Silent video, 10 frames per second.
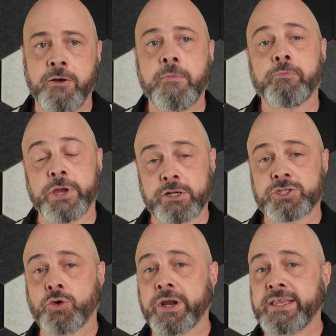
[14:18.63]
But your
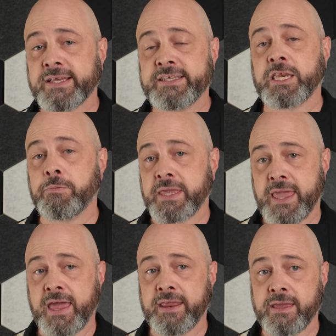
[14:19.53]
story does need a
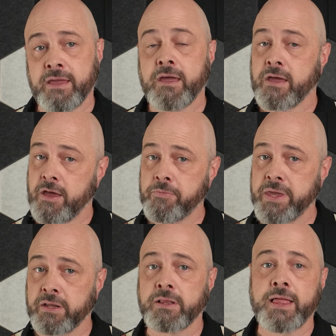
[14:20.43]
beginning, a
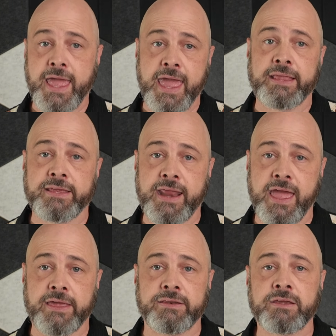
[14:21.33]
middle, and an
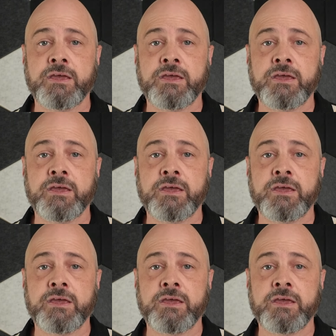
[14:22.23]
end.